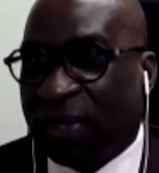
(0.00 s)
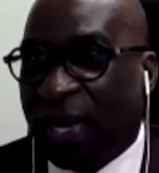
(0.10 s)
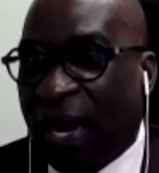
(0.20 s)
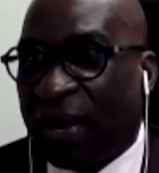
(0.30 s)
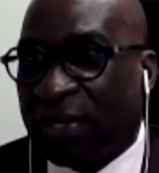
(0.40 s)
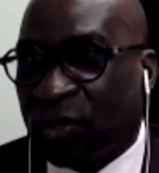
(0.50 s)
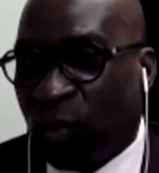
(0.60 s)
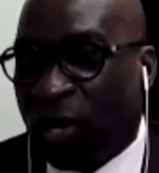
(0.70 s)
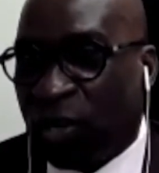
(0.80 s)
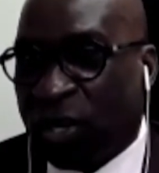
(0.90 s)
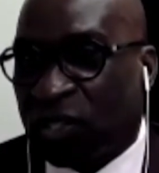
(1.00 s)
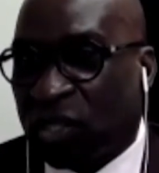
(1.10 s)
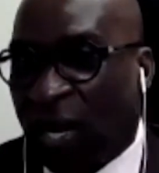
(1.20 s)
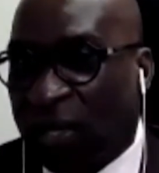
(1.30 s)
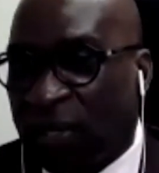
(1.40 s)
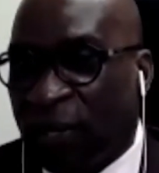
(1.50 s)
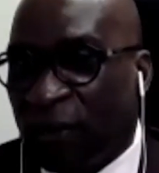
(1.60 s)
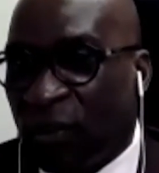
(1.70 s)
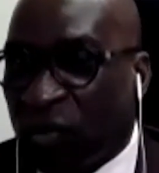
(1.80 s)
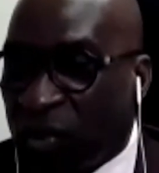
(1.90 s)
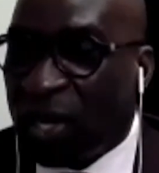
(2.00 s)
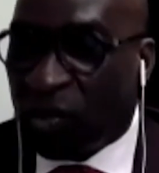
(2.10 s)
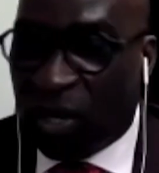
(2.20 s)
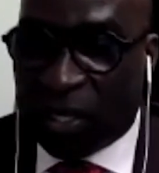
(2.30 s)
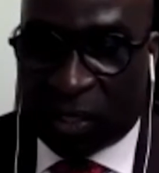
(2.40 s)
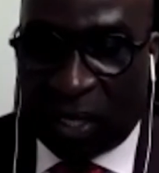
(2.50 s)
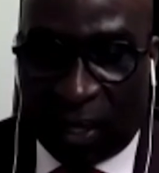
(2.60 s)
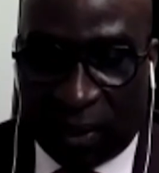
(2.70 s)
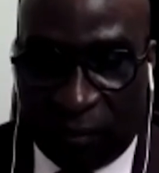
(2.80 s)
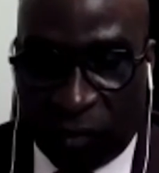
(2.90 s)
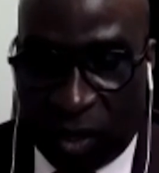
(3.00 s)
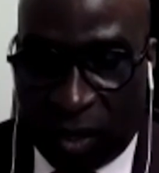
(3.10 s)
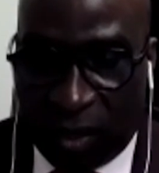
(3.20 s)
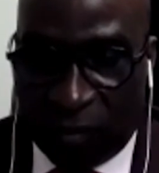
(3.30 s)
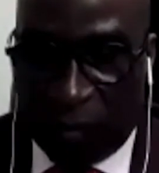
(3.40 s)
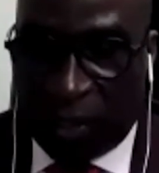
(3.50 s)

there is where you can start, really, really start the